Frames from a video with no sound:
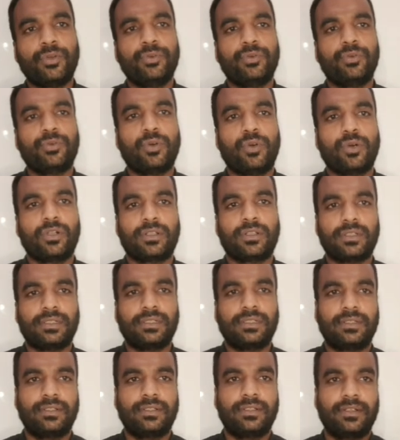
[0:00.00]

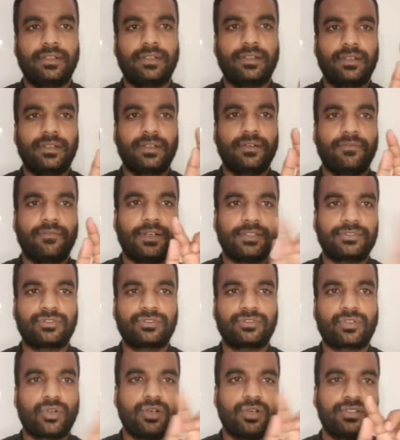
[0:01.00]
got first
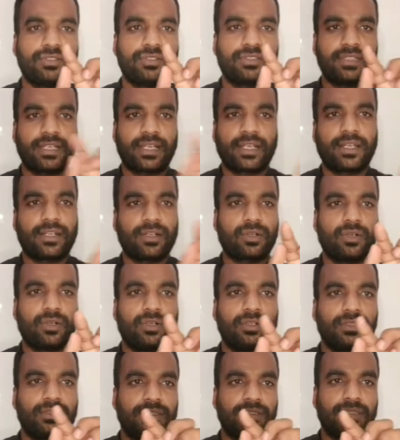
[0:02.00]
row, second
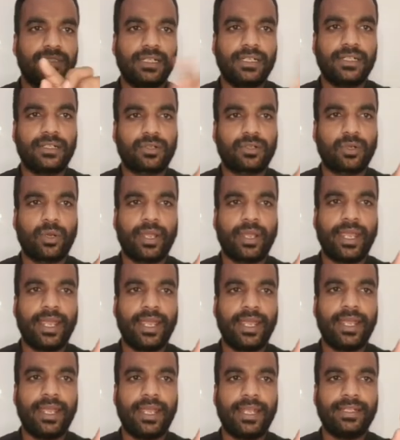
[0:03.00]
row, third row
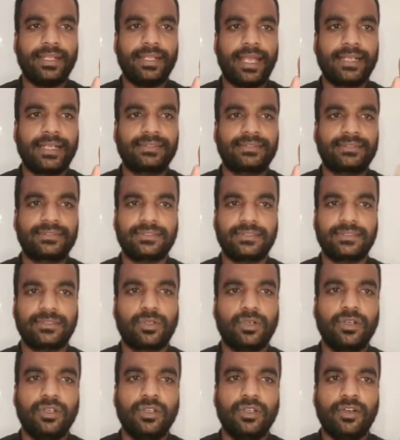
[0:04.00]
A and X
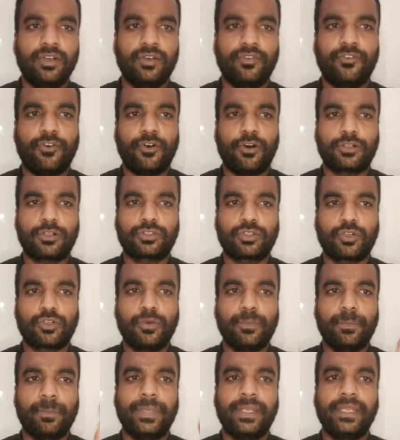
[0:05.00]
0, fourth
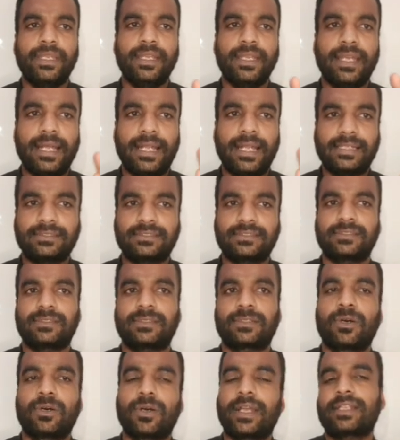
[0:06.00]
row B and
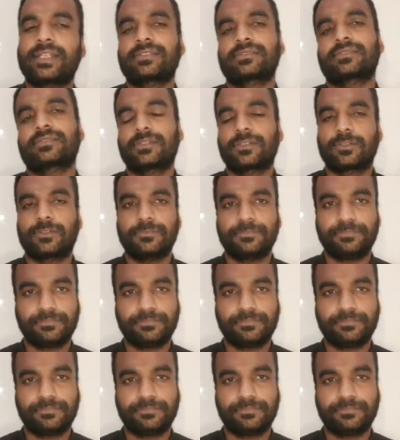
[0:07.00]
0 and 0.